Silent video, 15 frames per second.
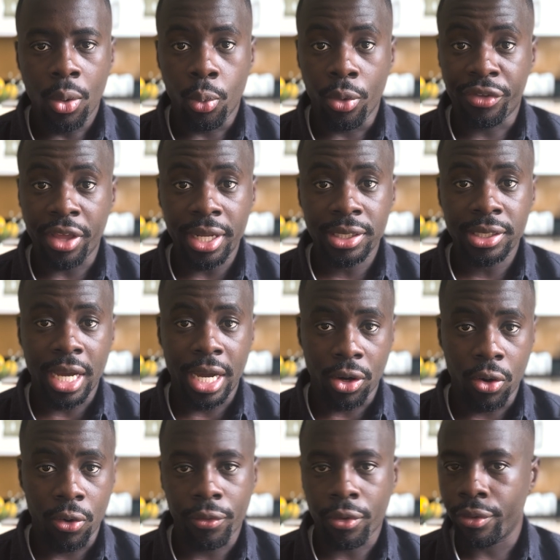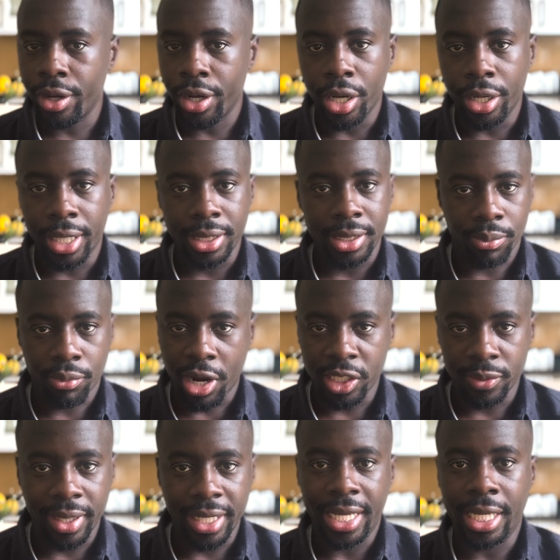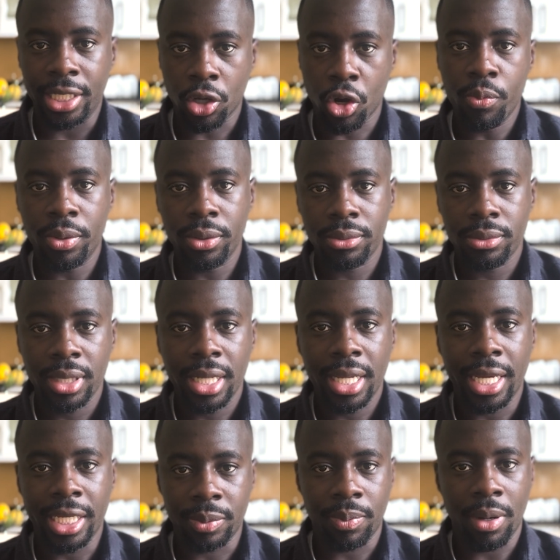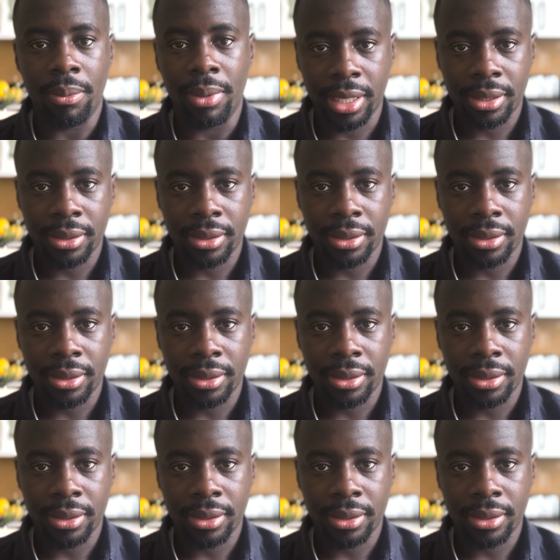With tennis and golf, career earnings and prize money is open, it's public.